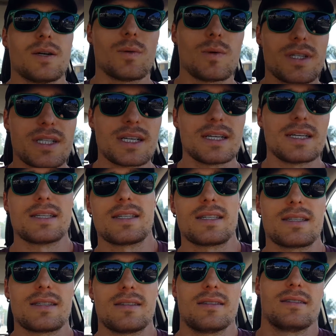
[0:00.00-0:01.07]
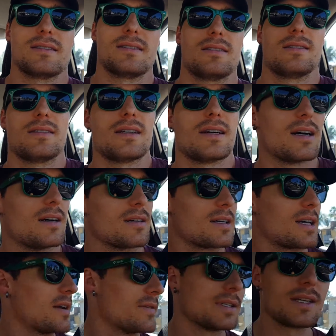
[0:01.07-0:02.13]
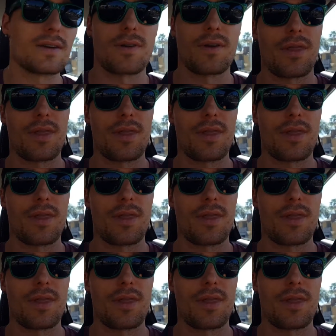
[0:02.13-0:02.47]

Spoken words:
which is kind of a different